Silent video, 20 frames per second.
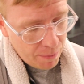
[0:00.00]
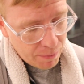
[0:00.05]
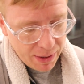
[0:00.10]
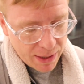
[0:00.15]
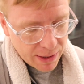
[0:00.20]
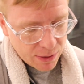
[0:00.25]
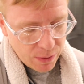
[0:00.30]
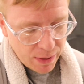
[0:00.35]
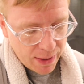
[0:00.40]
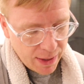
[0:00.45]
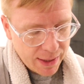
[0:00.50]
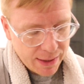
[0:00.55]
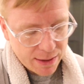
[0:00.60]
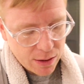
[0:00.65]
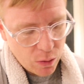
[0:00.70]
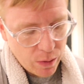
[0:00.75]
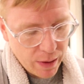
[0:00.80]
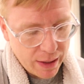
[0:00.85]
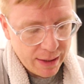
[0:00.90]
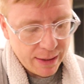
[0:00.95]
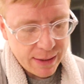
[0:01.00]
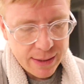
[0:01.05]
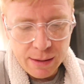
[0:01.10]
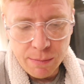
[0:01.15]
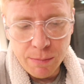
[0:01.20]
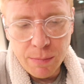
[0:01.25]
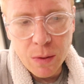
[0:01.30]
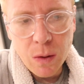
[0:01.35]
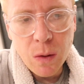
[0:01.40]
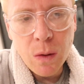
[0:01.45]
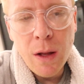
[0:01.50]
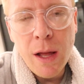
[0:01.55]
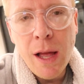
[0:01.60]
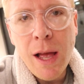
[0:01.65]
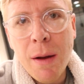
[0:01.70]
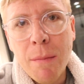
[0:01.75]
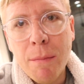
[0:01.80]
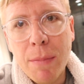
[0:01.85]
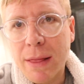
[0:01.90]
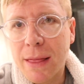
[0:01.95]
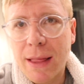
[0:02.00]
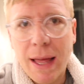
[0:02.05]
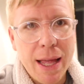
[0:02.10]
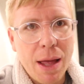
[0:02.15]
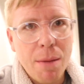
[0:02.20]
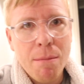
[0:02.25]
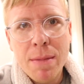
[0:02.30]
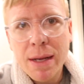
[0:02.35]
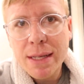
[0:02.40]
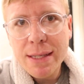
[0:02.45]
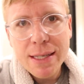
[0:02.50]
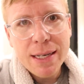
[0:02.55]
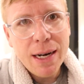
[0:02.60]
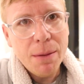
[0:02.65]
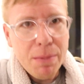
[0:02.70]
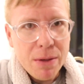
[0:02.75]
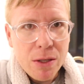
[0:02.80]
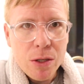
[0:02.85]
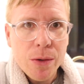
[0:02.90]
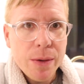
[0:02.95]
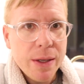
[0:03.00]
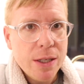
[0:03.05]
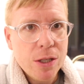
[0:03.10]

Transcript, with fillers: because we think it's quick and simple. But like mix it up and do